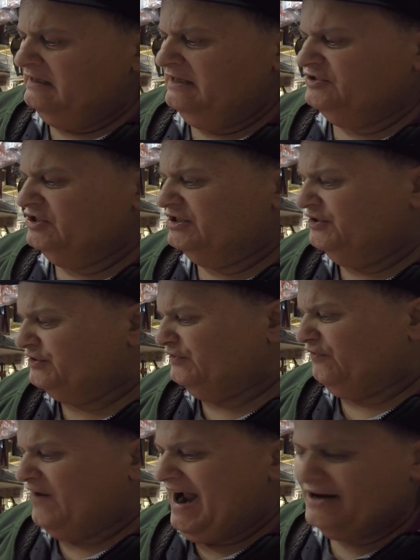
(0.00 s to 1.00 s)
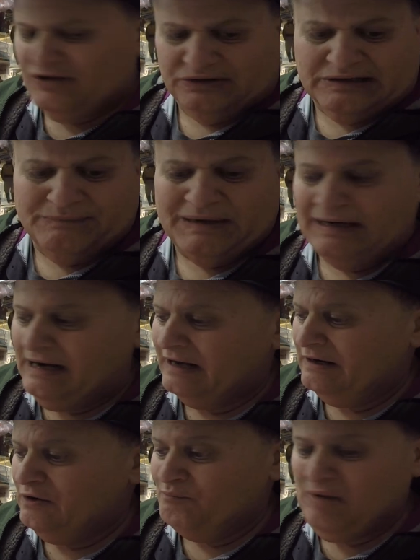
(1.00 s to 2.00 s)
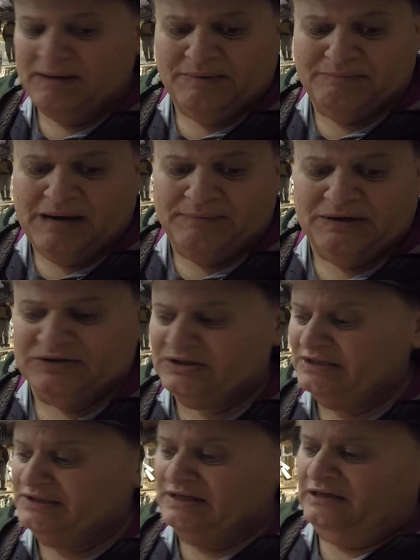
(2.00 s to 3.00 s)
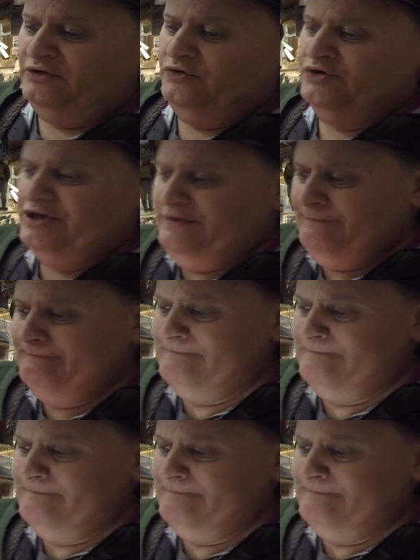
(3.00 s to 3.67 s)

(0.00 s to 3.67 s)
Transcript: It just looks fragile to me. I don't know. Maybe it's just an illusion.